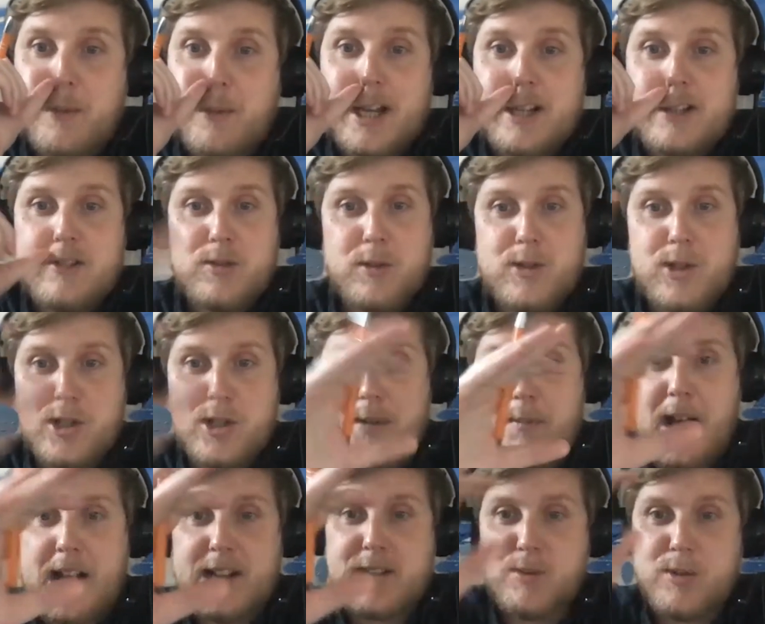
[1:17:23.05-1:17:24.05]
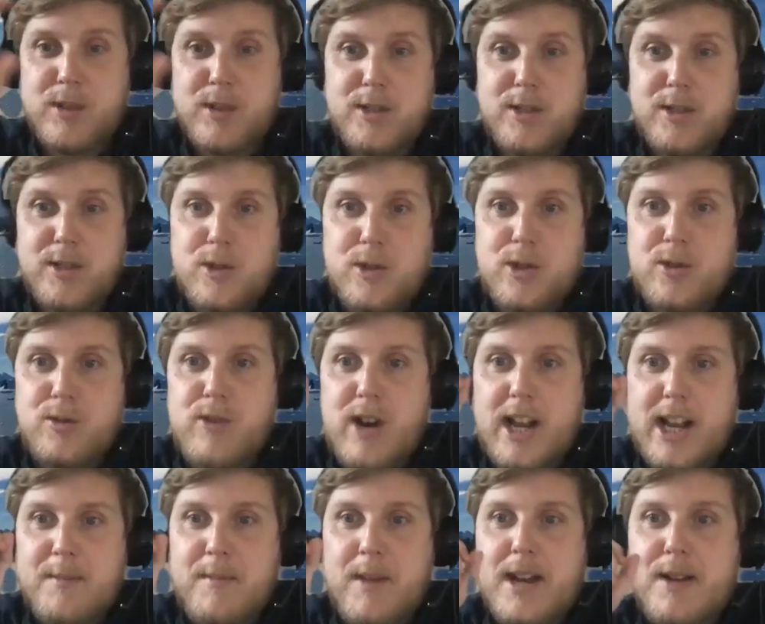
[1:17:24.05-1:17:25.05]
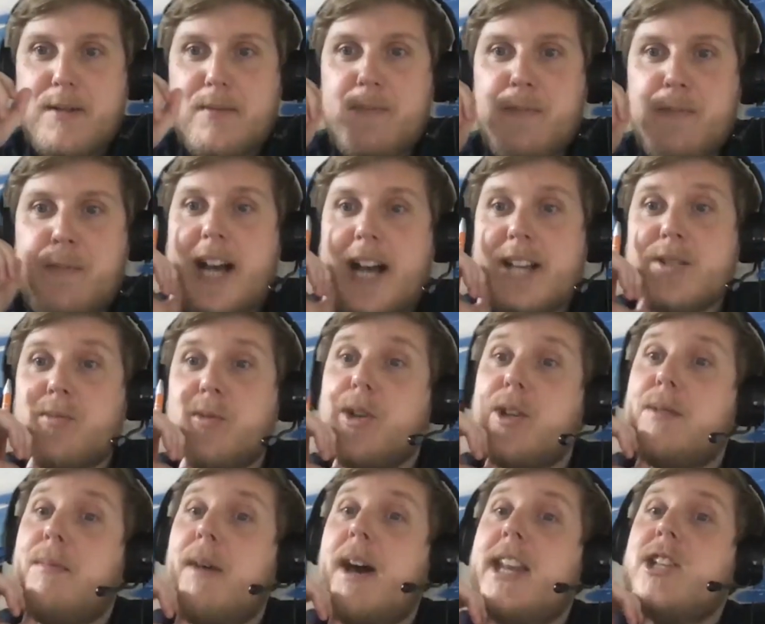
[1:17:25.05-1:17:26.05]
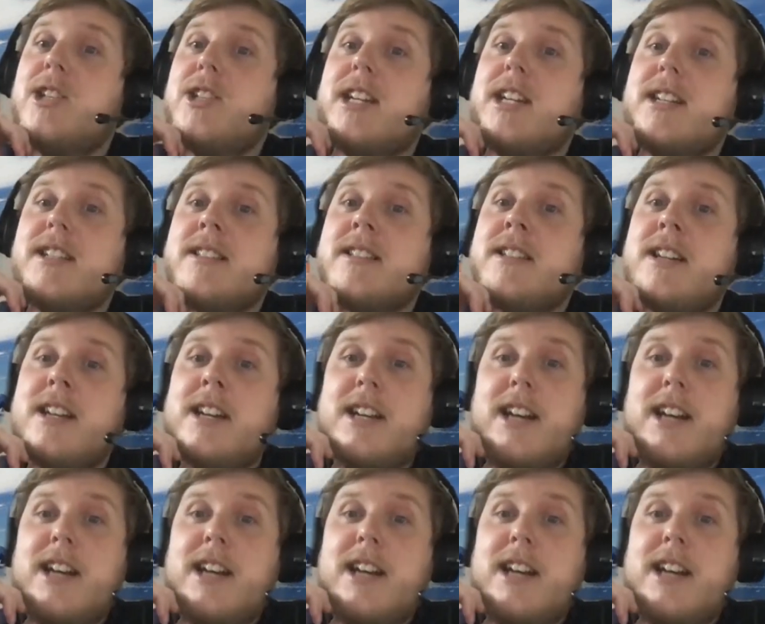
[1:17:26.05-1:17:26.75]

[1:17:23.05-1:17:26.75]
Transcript: back switching to passwords, would you recommend password managers?